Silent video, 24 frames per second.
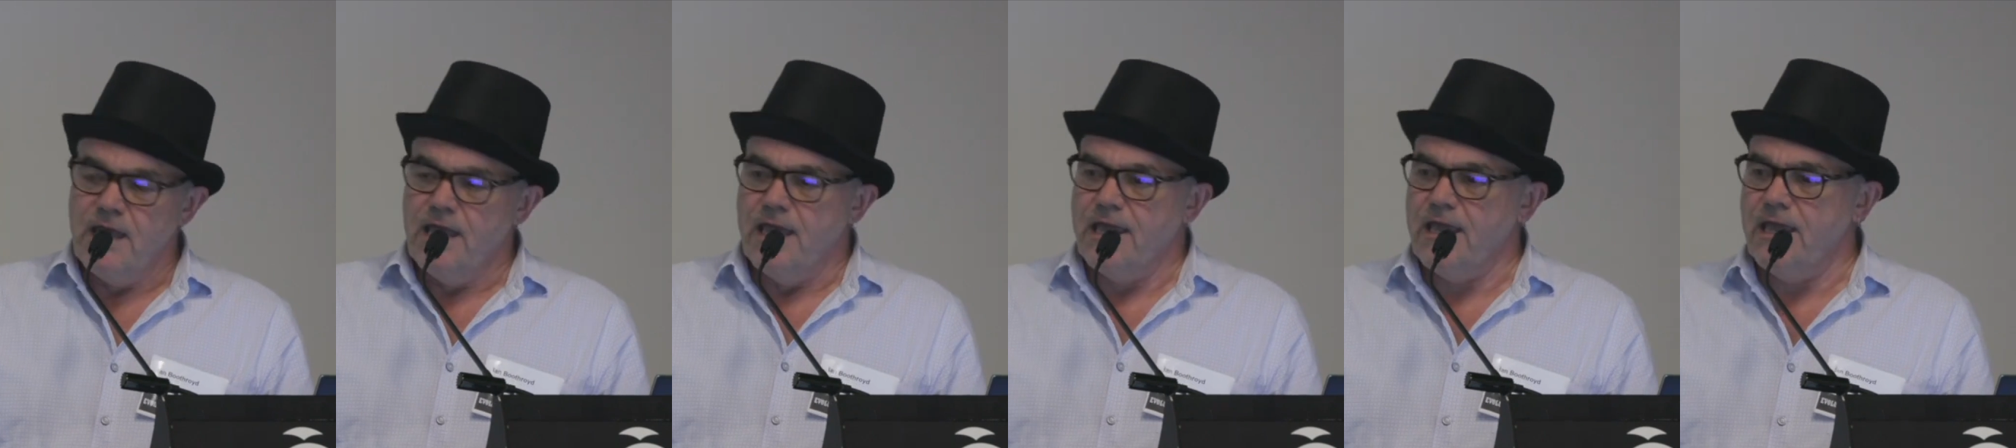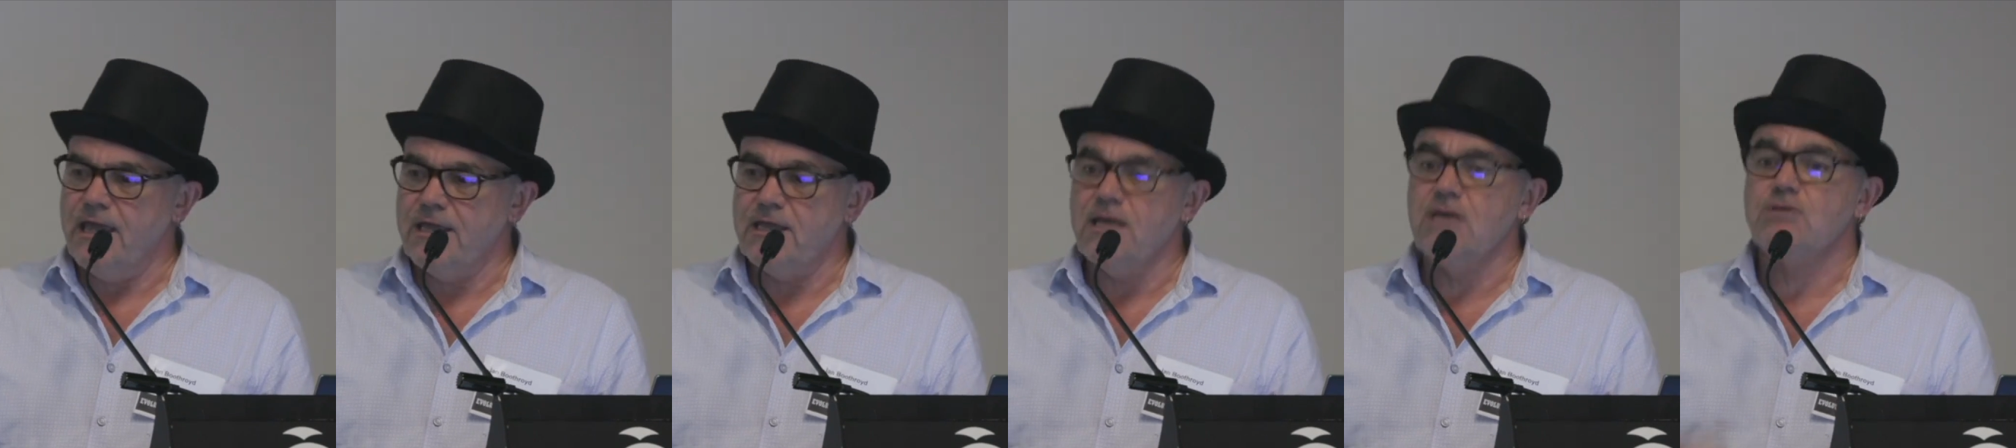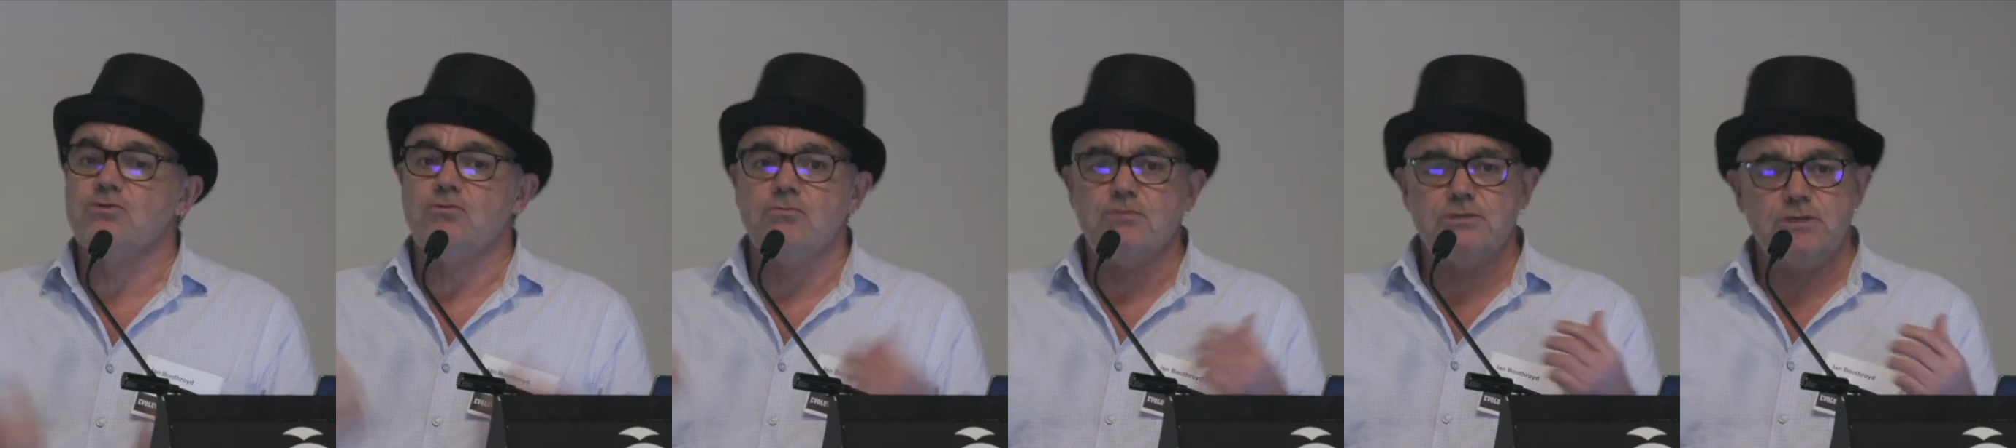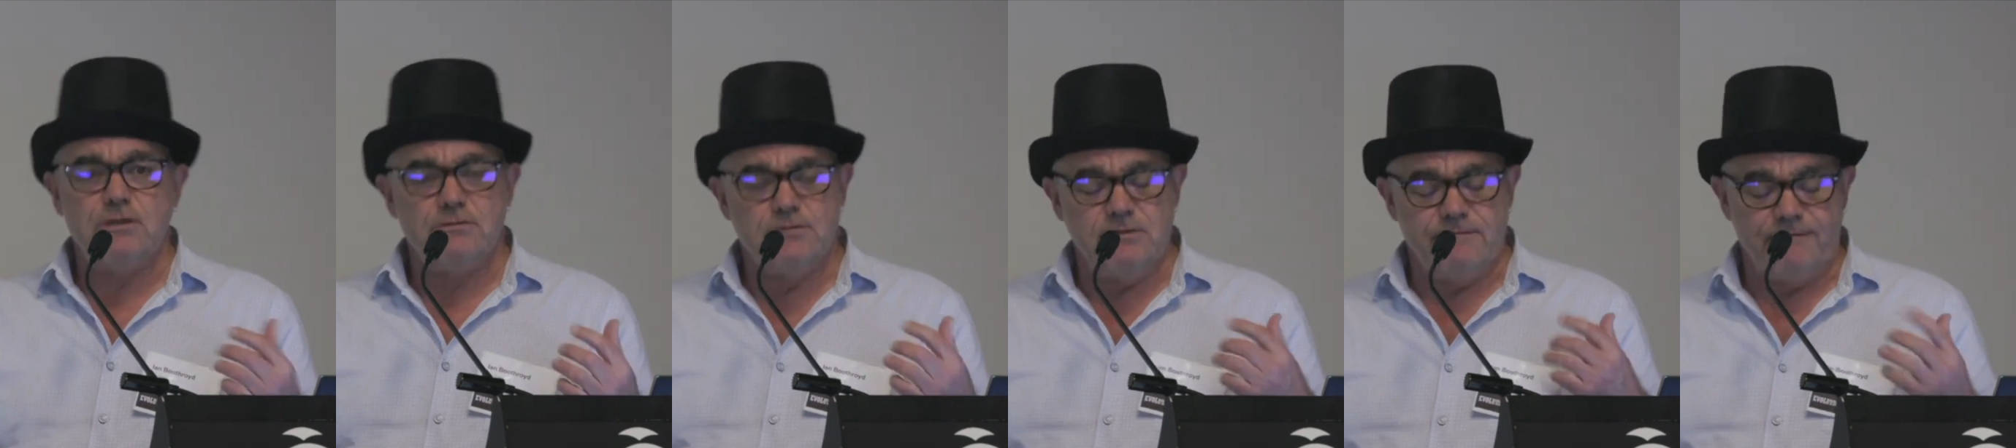It's
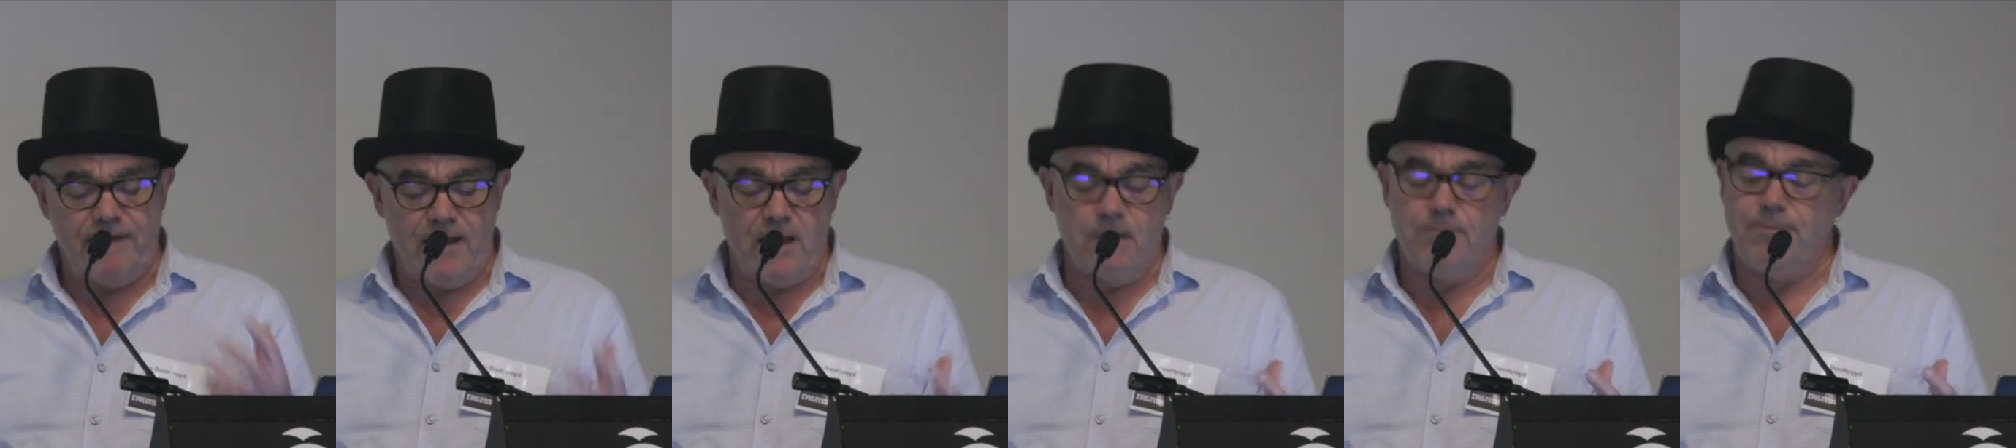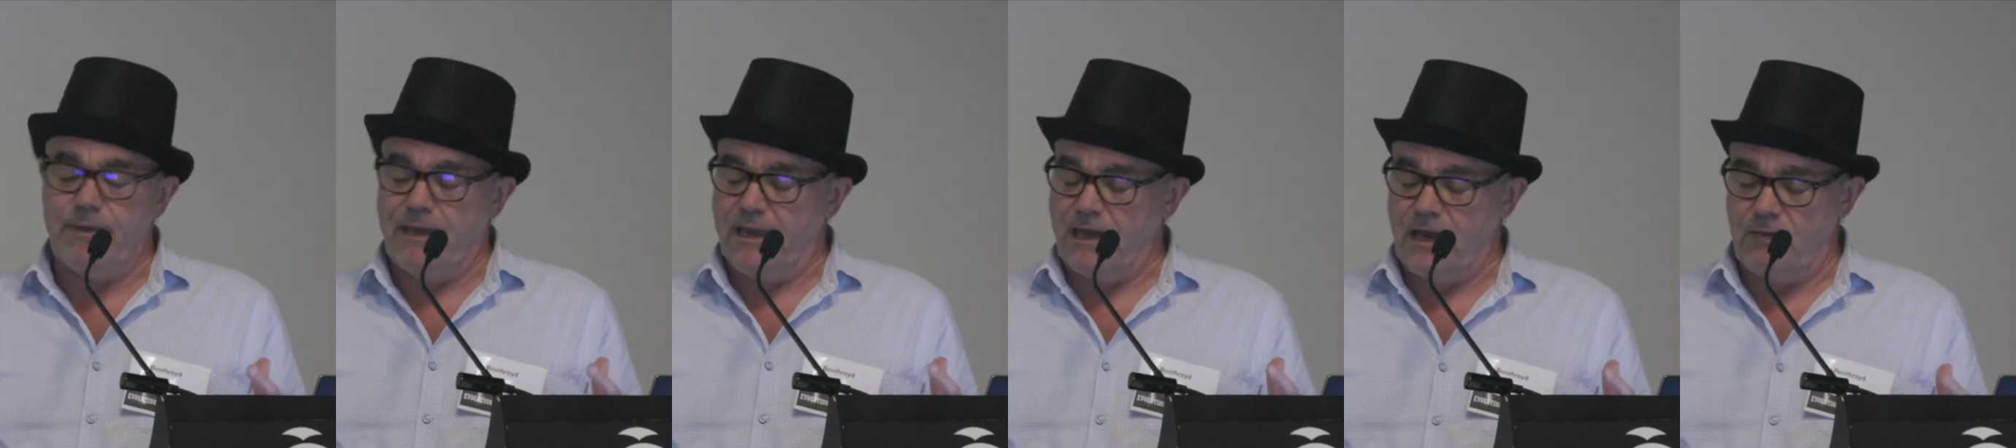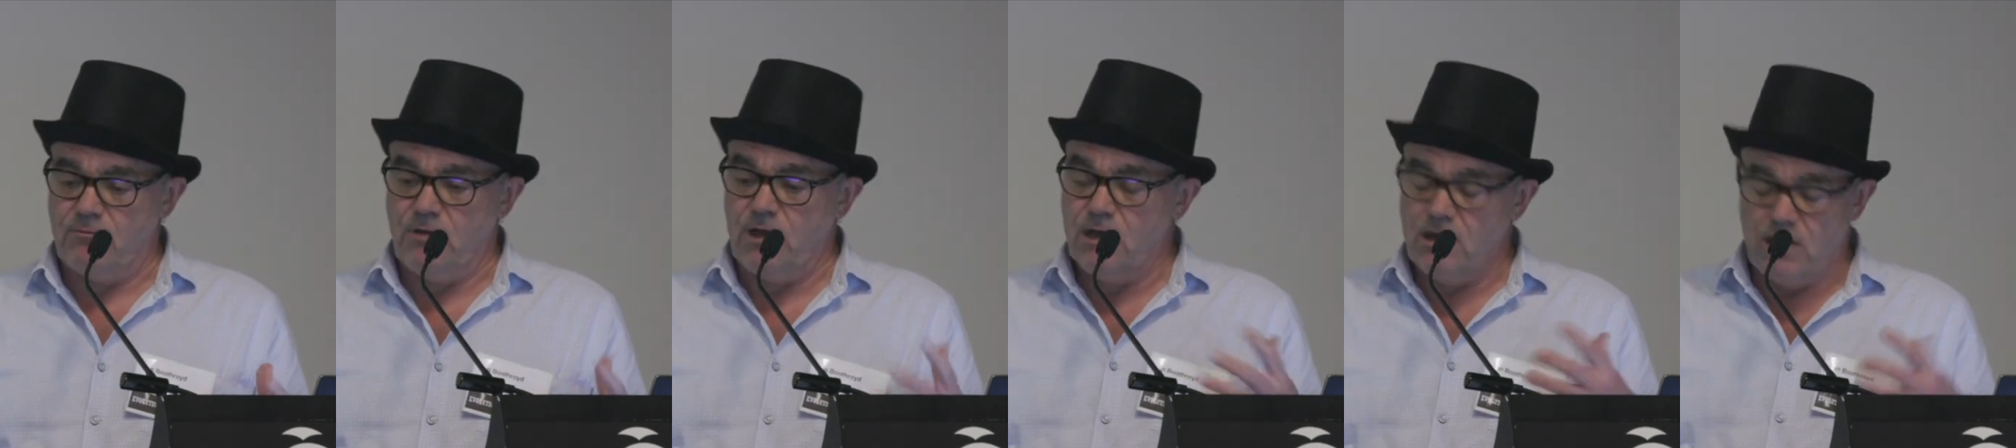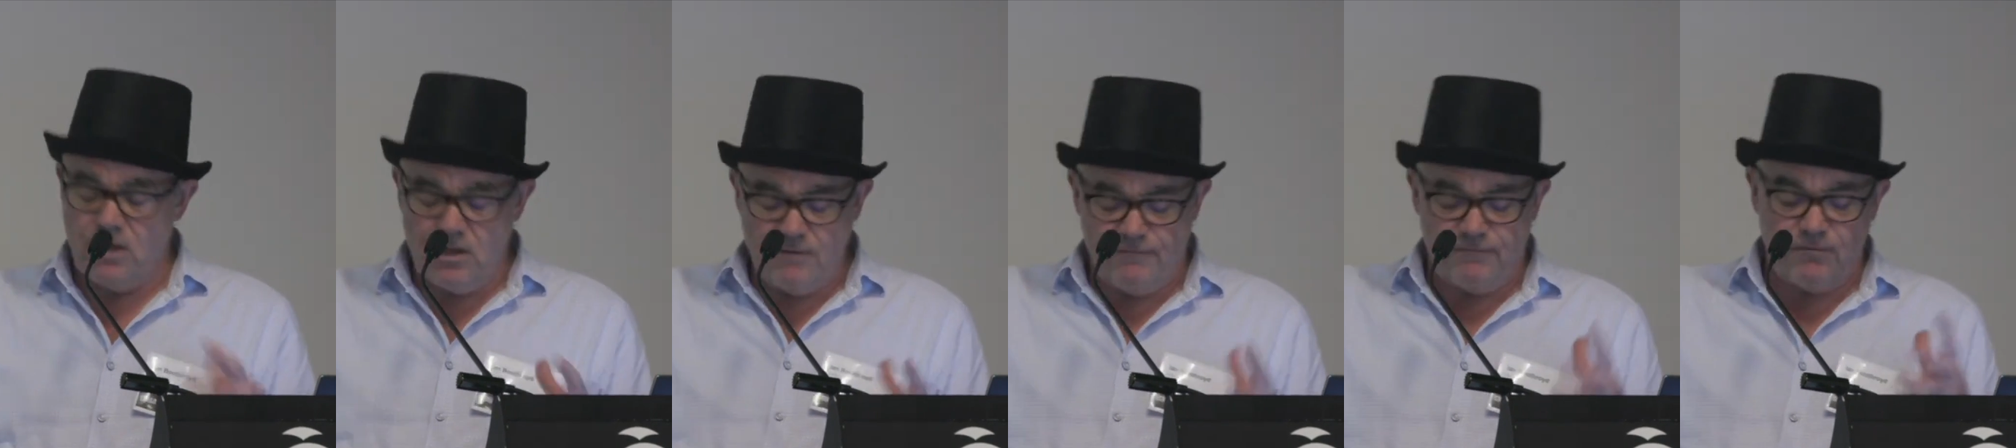also developing, and we
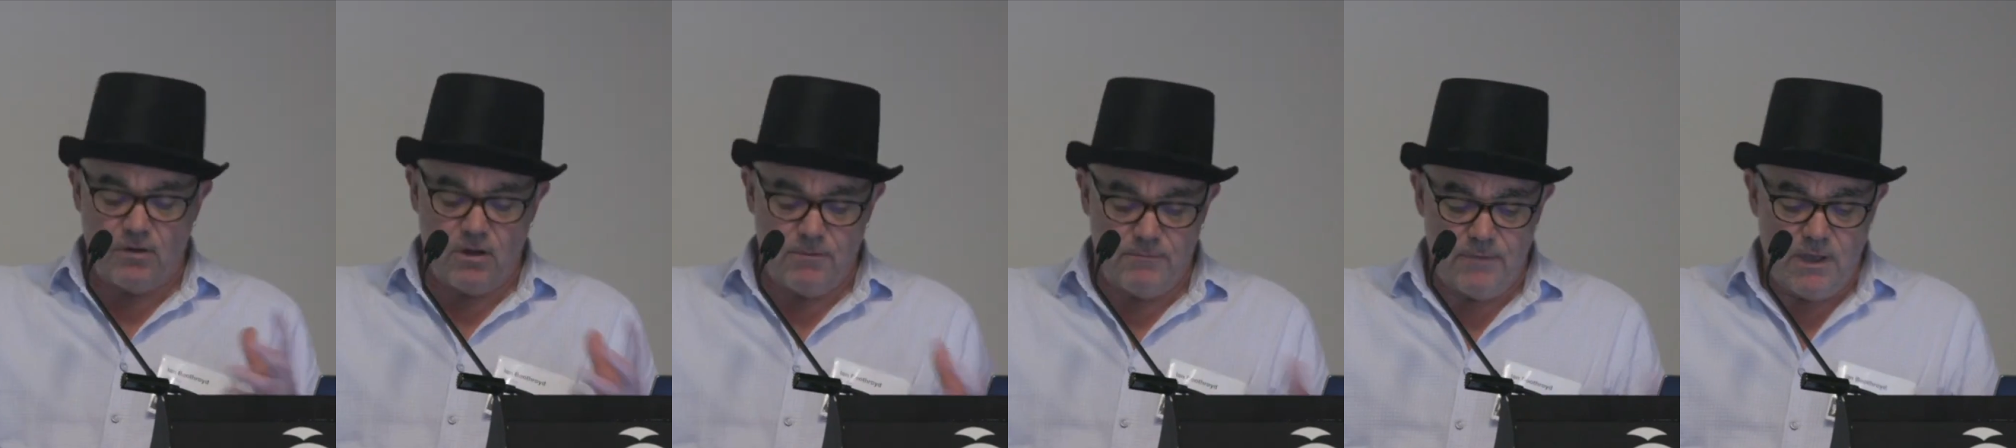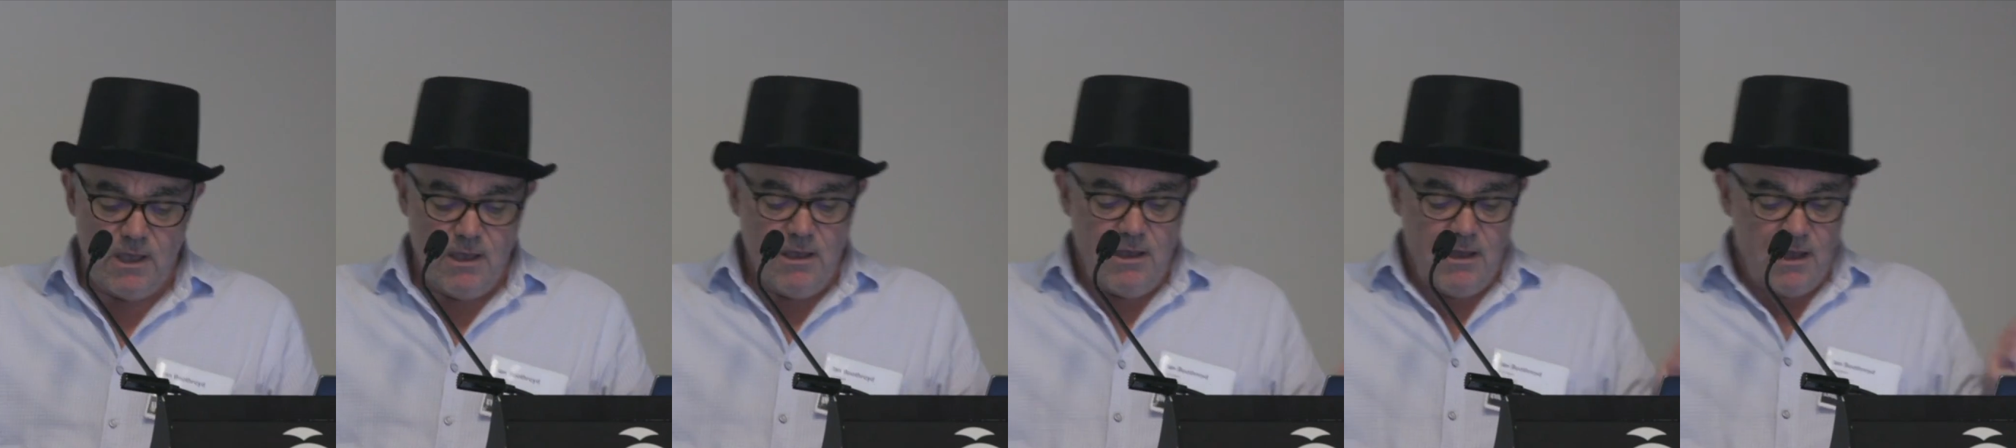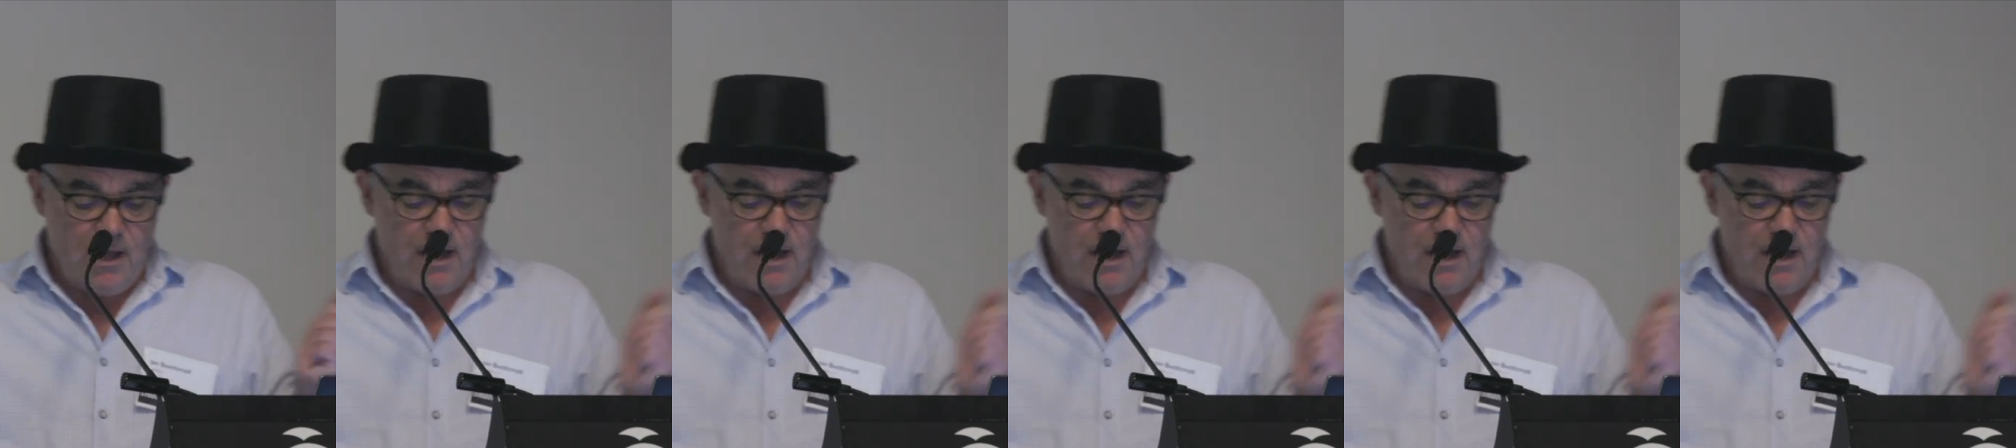heard from